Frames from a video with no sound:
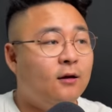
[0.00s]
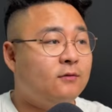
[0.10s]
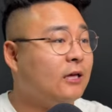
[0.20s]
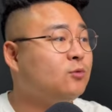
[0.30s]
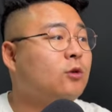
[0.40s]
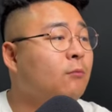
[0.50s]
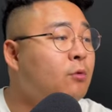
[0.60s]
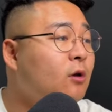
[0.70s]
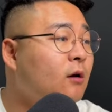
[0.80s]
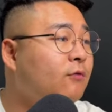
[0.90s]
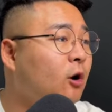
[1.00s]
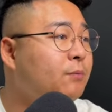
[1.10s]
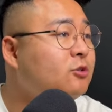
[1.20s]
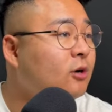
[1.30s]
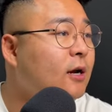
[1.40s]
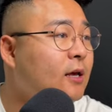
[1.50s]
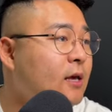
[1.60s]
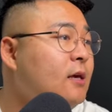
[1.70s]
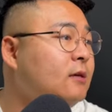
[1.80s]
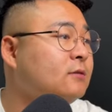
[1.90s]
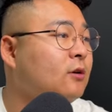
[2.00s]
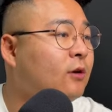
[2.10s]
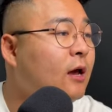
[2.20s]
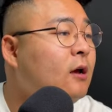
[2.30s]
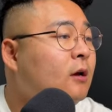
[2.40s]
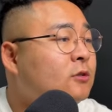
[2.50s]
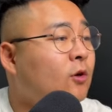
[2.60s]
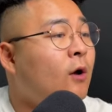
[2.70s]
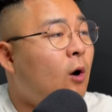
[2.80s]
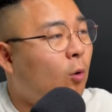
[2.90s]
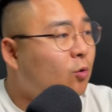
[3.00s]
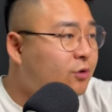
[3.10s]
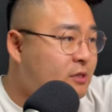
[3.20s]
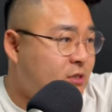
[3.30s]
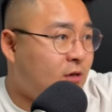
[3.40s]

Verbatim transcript: That's what the beauty of copy trading is. Okay, so all this